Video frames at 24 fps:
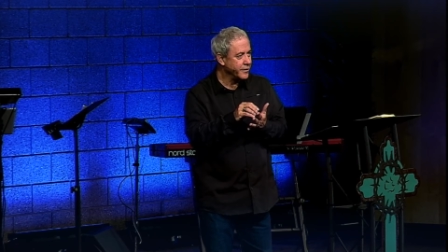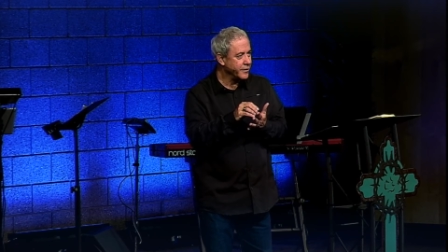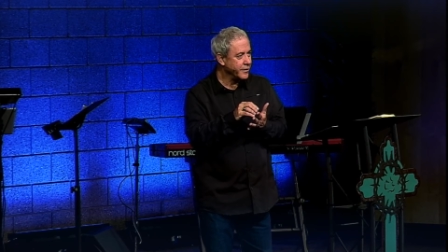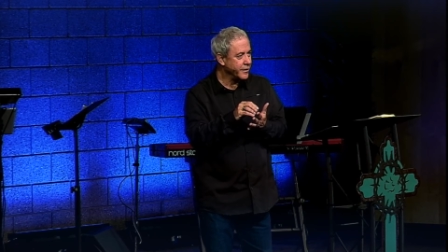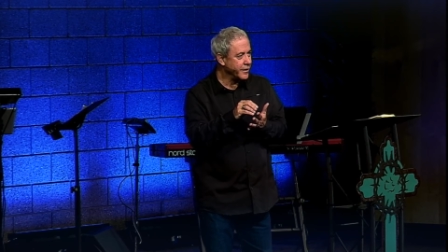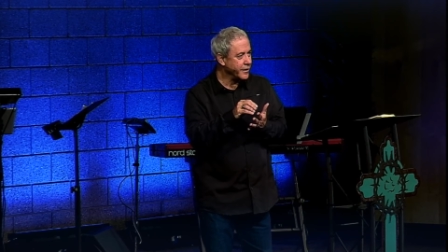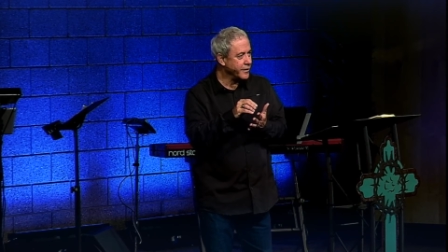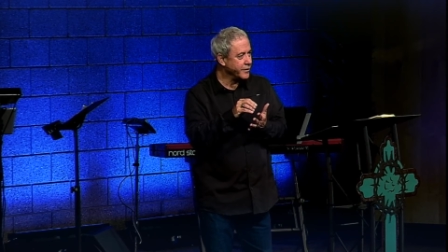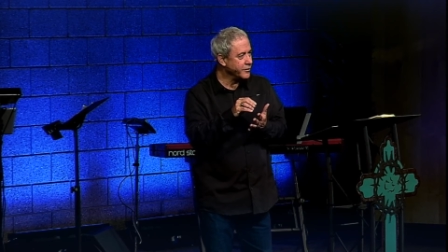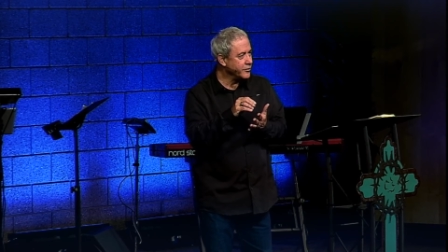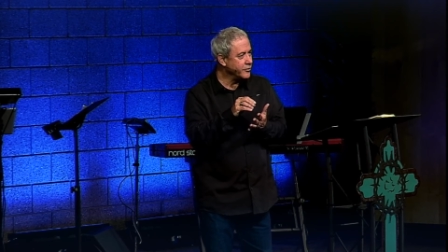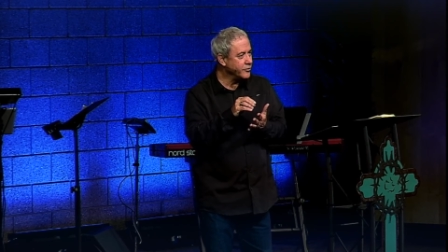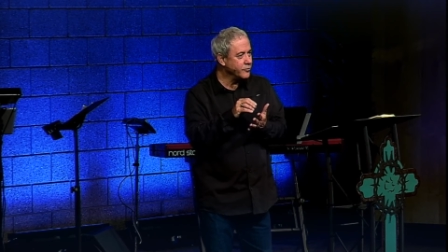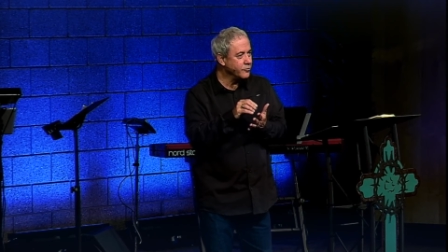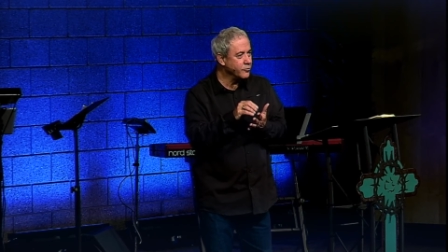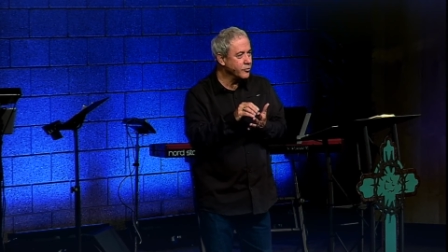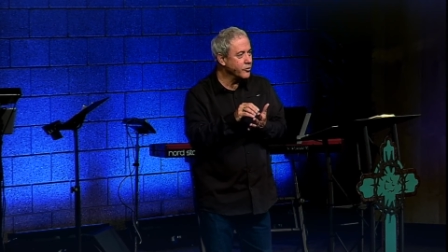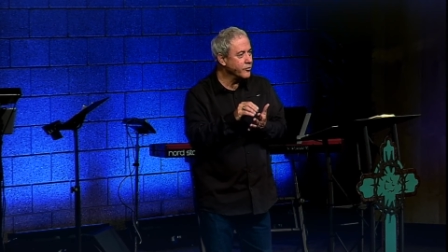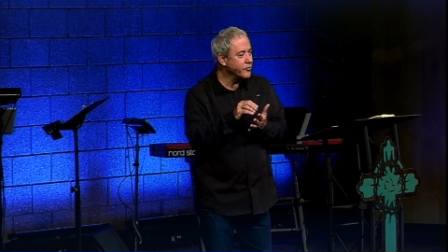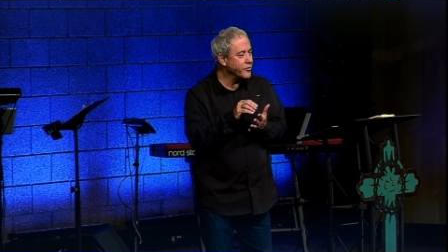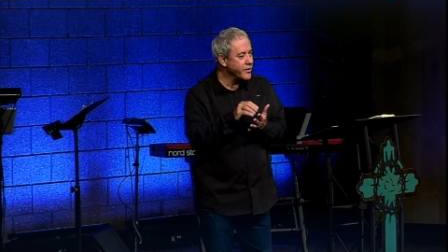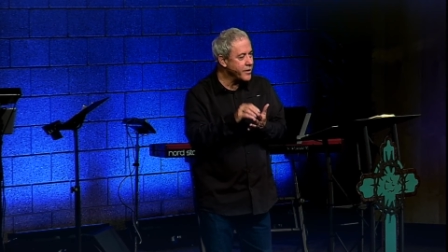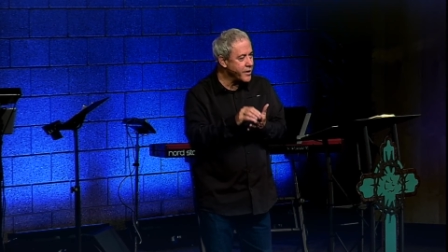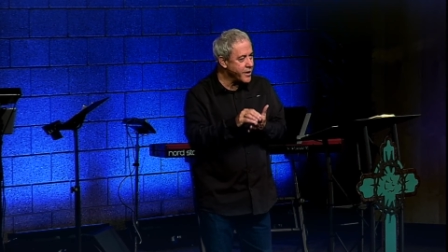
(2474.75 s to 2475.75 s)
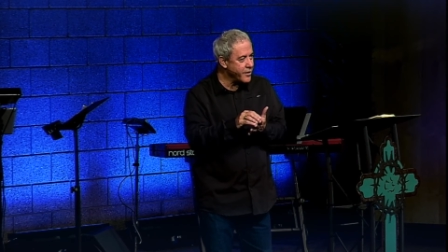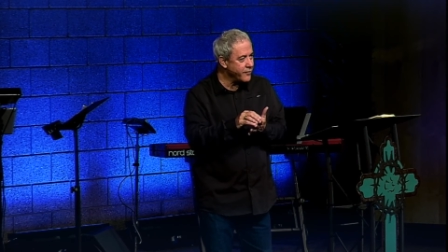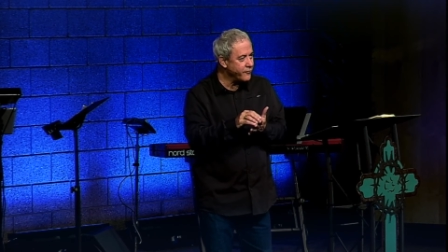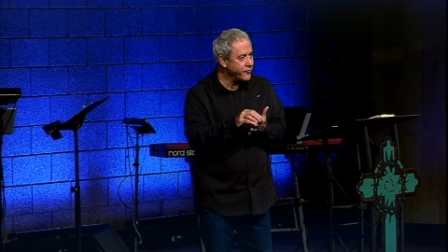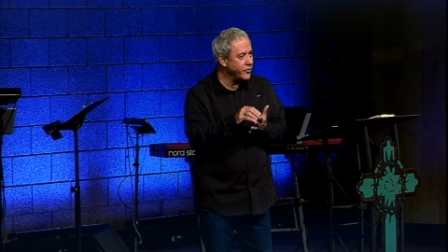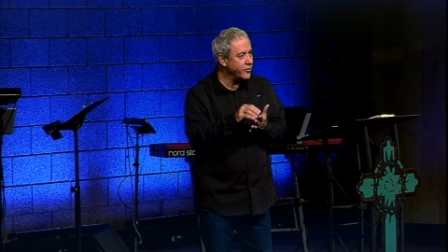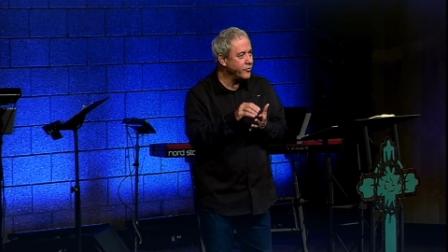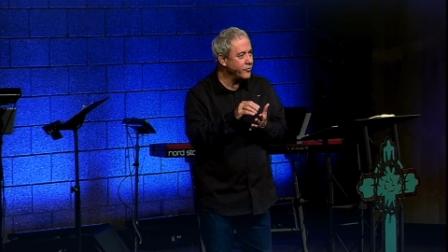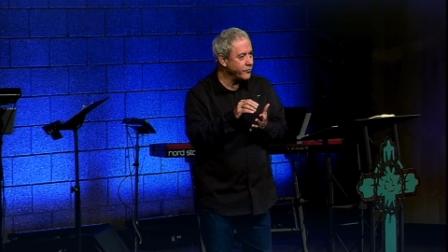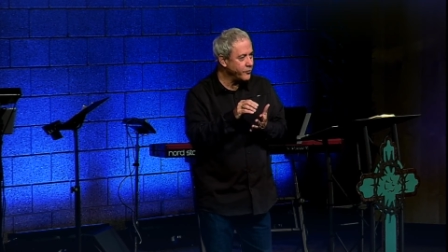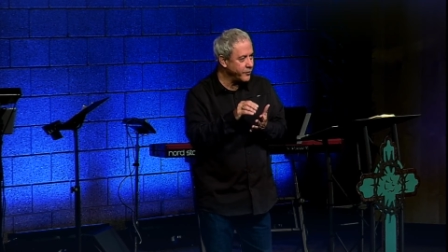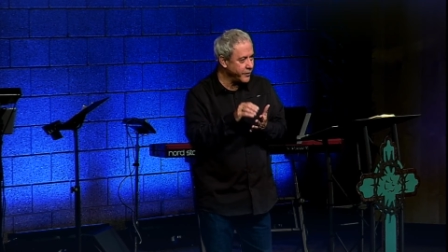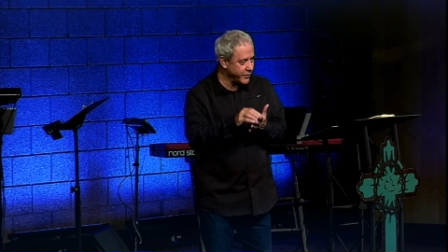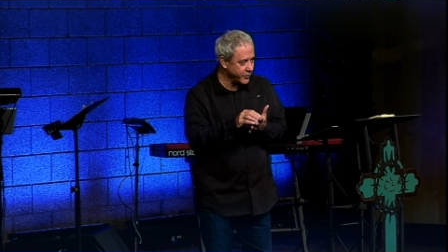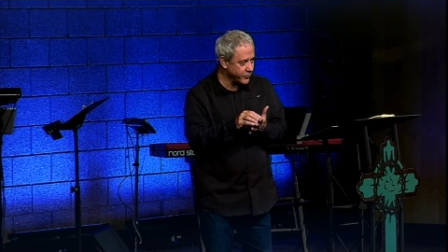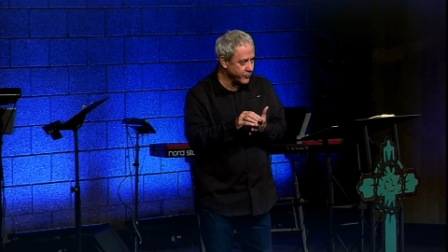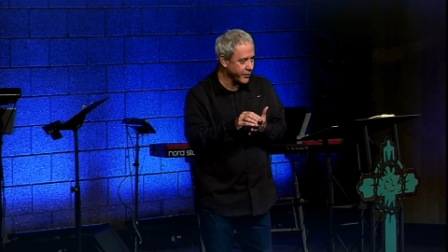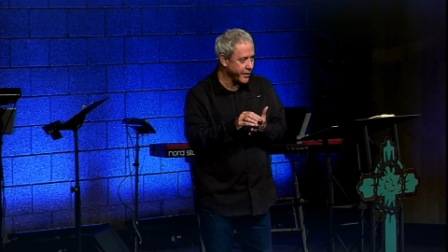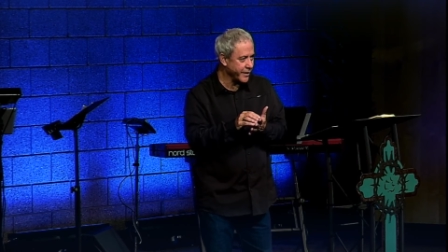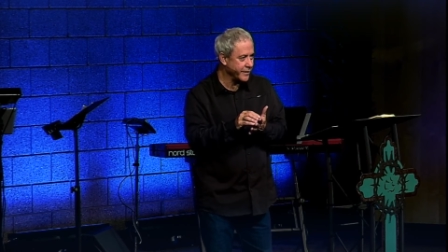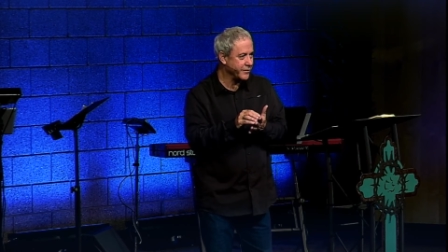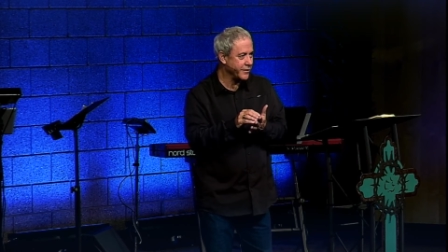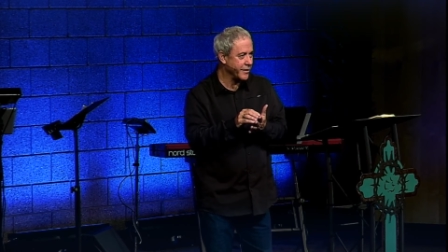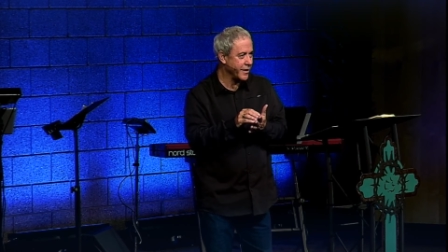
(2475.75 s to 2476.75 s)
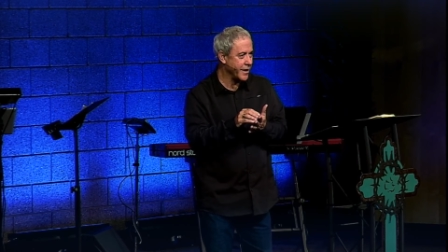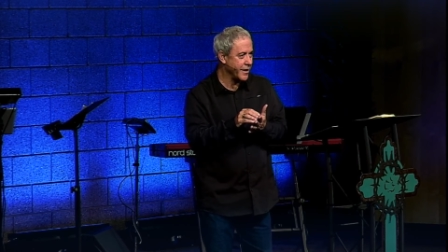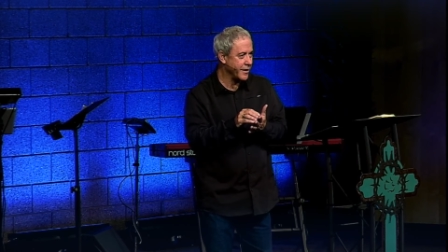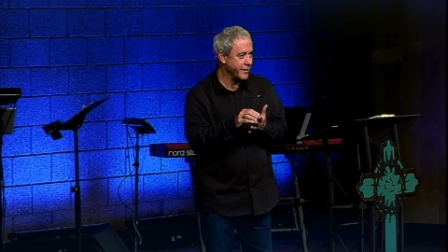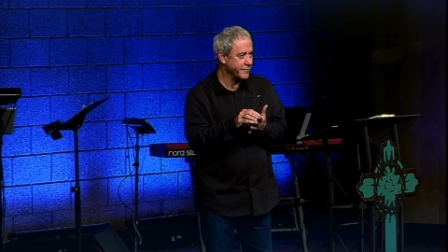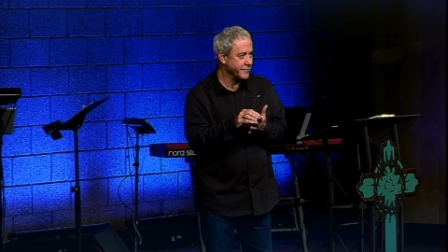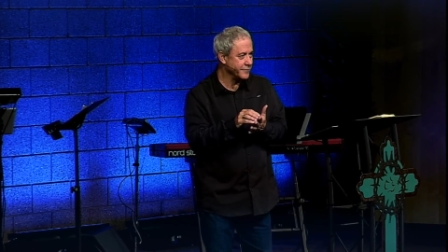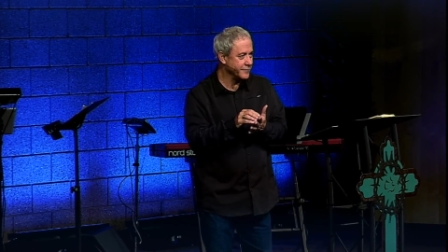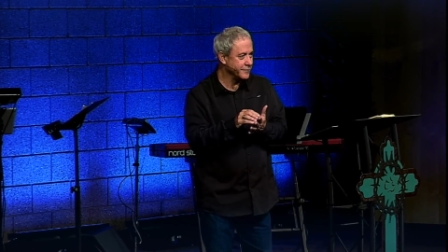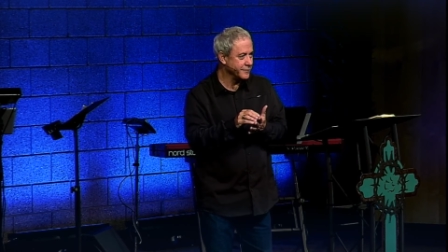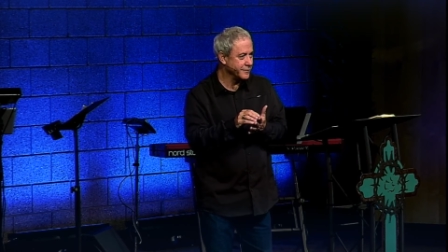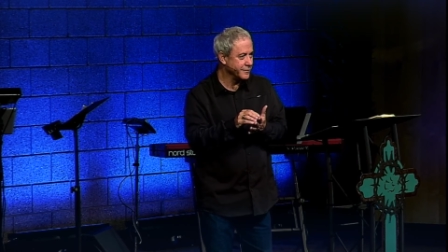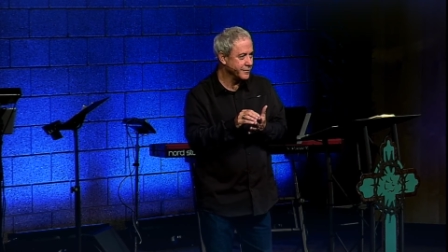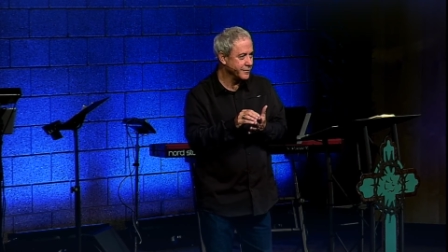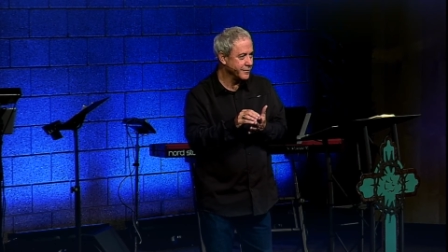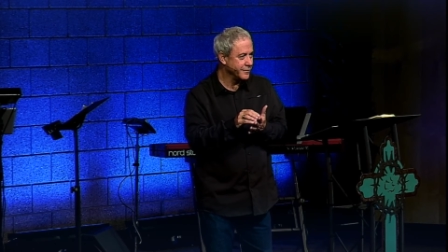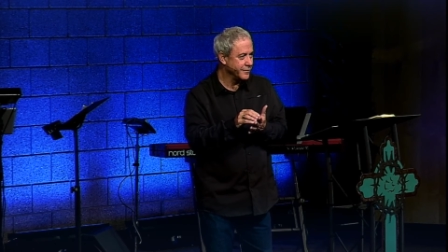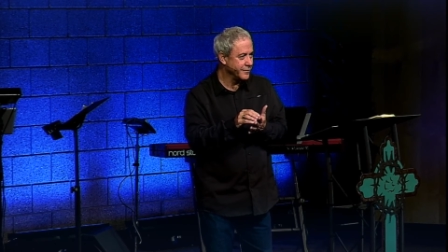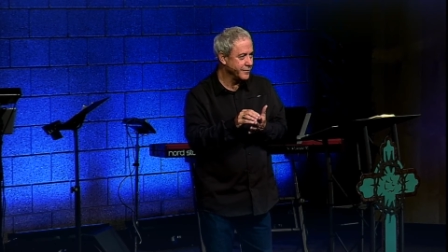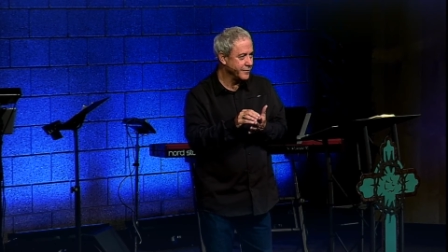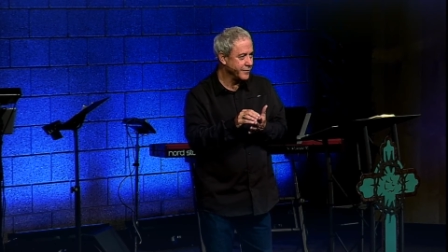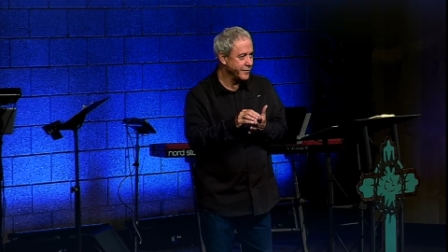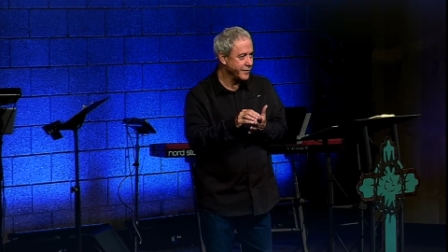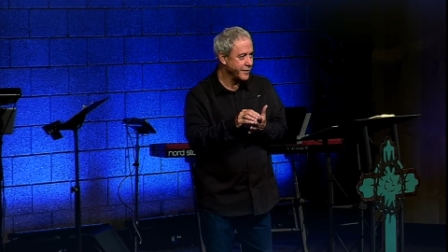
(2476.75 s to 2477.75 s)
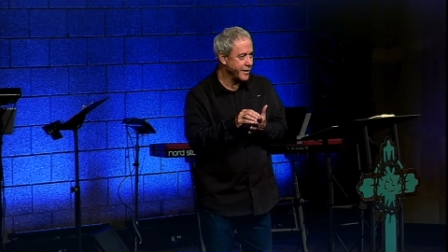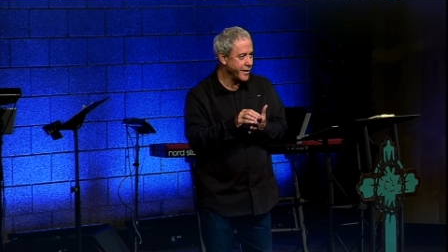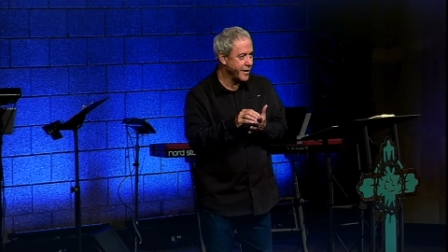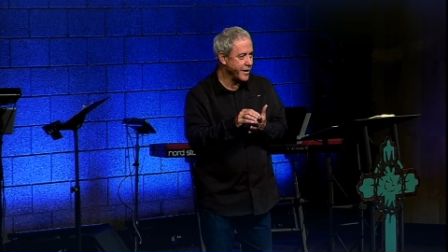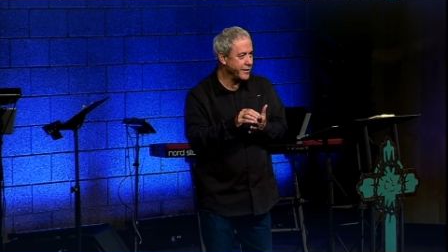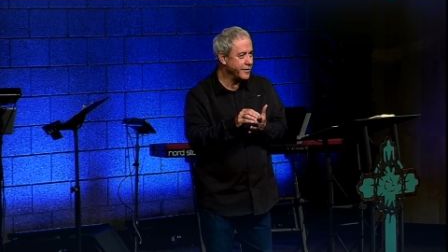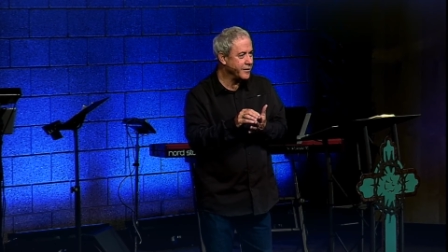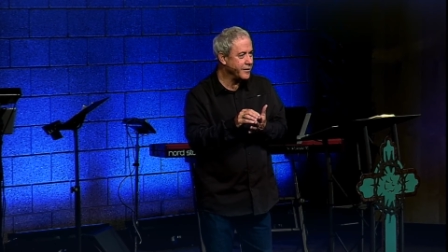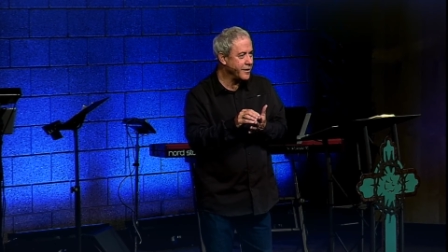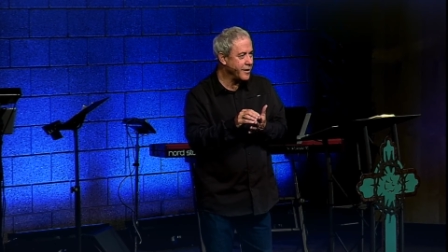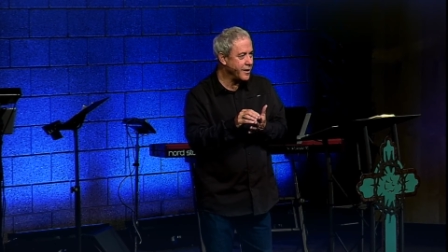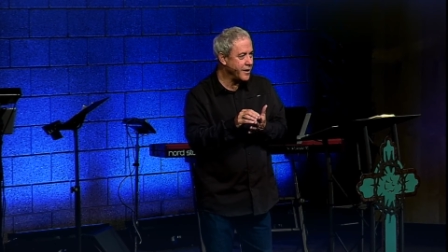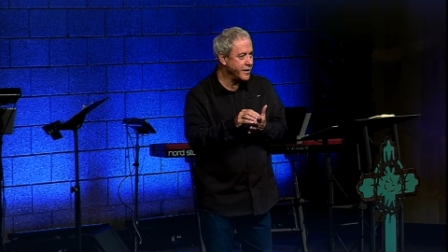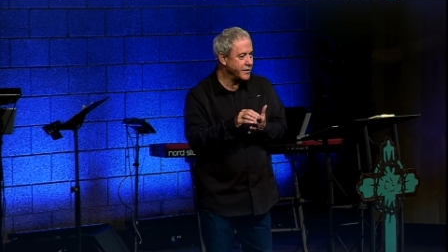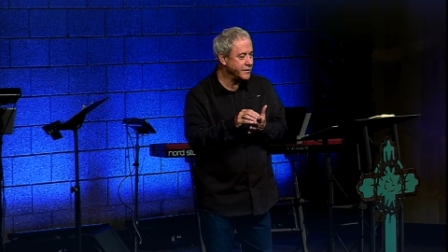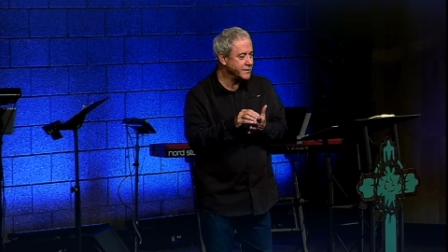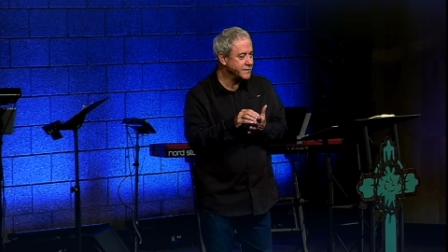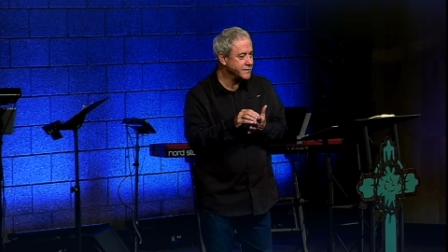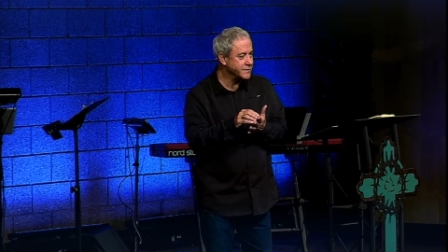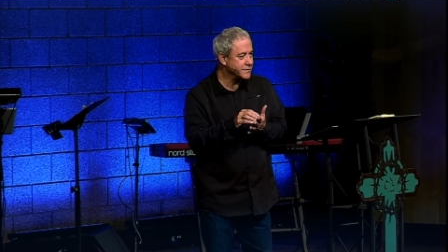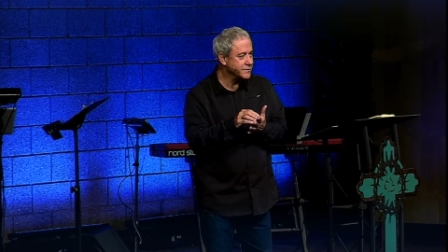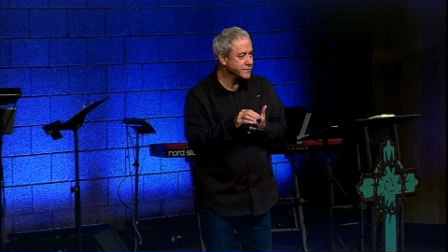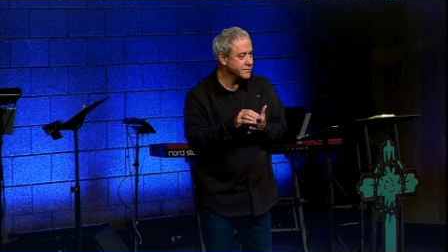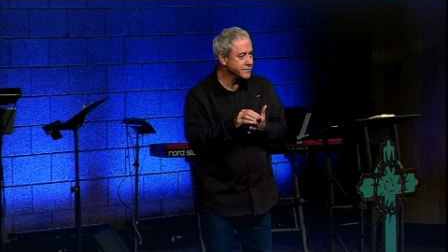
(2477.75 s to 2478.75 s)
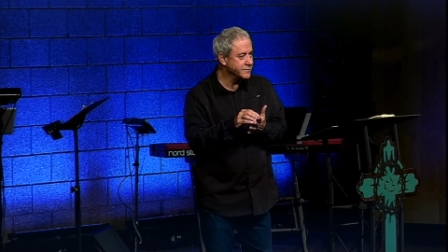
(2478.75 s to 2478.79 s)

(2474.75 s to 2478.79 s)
And you will never regret that. Ananias,